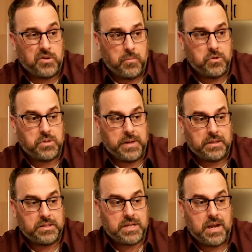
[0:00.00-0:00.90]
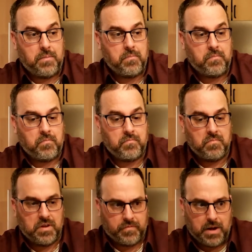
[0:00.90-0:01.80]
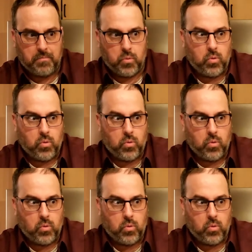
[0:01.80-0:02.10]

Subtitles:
Almost about the same, not